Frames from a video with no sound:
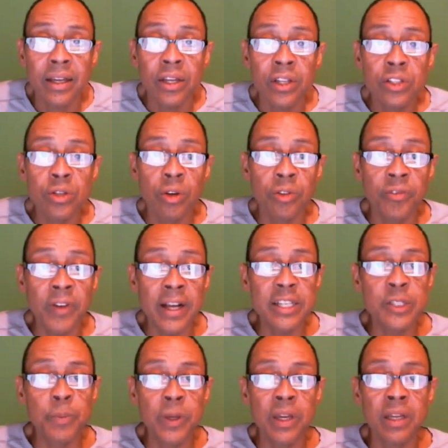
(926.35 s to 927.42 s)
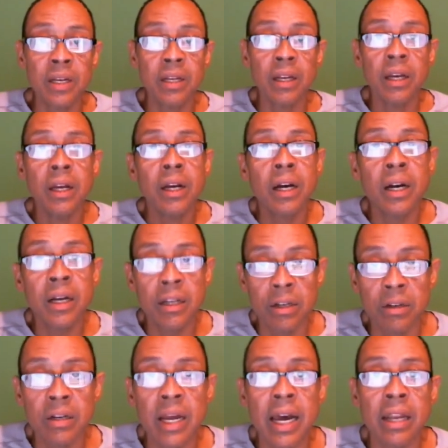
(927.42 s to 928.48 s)
So if I spend
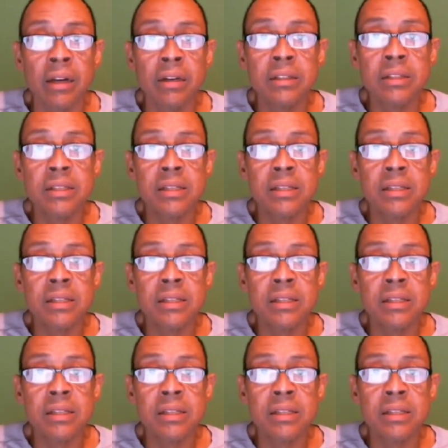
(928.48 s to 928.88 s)
$100